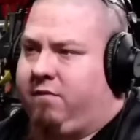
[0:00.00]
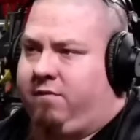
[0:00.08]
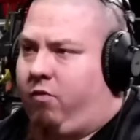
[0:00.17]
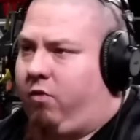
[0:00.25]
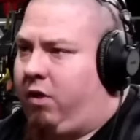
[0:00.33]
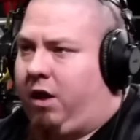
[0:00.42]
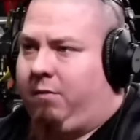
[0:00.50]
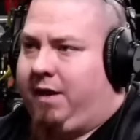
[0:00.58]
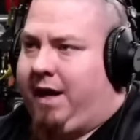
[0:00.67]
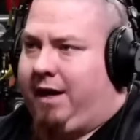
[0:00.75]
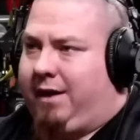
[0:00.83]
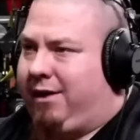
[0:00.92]
and forearm
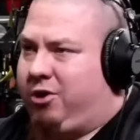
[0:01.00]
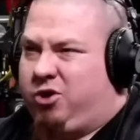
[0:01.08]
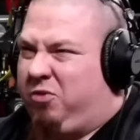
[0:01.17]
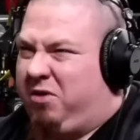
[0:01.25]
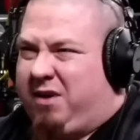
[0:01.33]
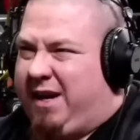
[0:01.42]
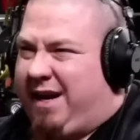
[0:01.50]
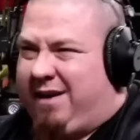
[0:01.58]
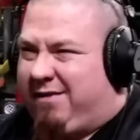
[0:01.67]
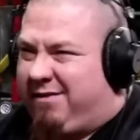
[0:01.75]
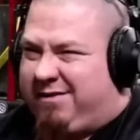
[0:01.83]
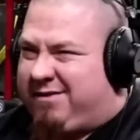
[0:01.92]
day and like a shoulder day
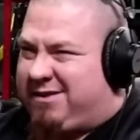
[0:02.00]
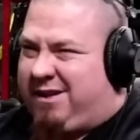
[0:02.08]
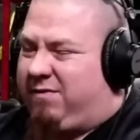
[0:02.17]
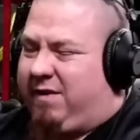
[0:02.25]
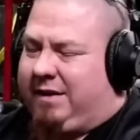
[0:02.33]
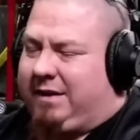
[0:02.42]
and stuff like